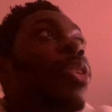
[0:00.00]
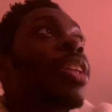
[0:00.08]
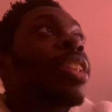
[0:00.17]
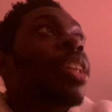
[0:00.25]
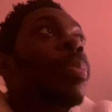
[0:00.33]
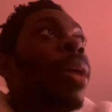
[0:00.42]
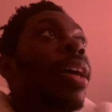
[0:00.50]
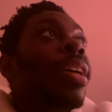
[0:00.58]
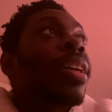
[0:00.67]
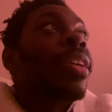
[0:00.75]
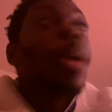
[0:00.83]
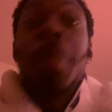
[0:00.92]
finish the
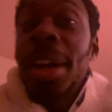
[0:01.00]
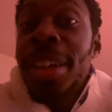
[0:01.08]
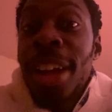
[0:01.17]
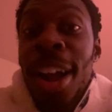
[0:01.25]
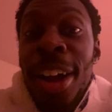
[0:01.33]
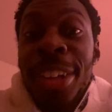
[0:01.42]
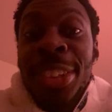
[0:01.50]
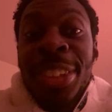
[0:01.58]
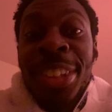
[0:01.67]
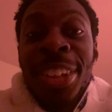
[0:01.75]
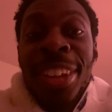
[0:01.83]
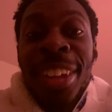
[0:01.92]
manga. Oh my gosh.
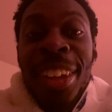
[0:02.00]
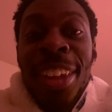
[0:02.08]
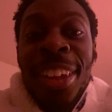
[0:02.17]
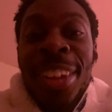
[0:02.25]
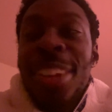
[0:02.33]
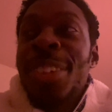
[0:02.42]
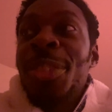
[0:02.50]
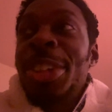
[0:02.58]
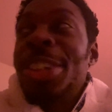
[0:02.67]
We